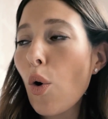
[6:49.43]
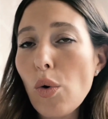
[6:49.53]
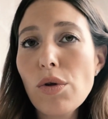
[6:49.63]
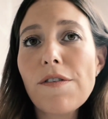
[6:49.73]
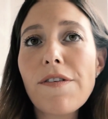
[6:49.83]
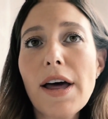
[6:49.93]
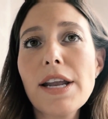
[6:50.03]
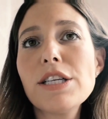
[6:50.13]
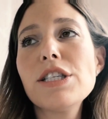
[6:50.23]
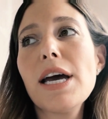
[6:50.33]
all the
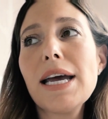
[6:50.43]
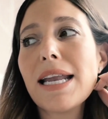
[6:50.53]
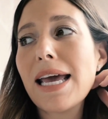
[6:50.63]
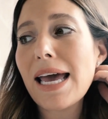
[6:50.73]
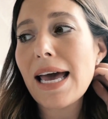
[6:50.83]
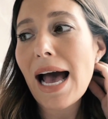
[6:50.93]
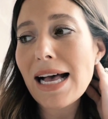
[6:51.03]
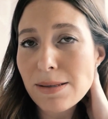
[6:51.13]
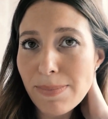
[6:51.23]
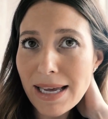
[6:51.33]
furniture in here
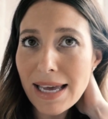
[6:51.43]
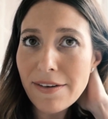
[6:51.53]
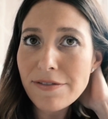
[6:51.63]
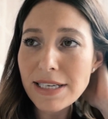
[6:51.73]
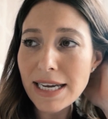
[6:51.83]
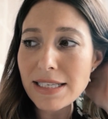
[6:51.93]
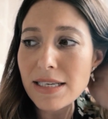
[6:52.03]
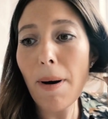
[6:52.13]
has been gifted,